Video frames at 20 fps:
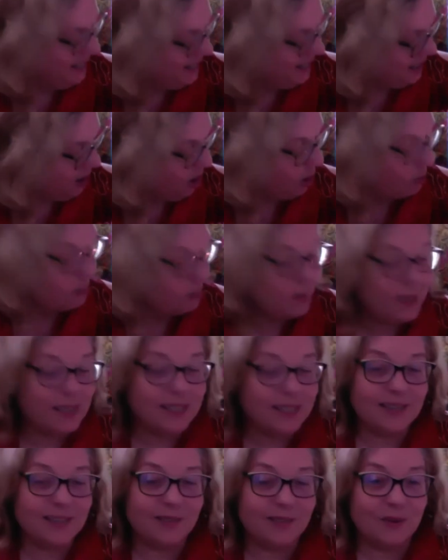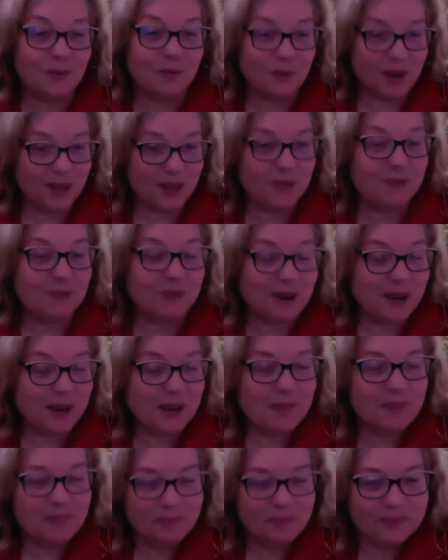our piece of the red thread,
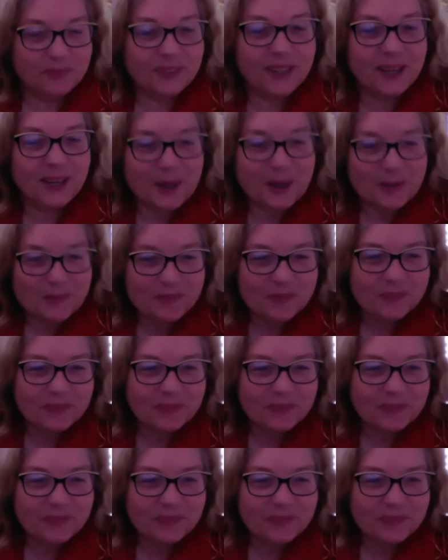yeah.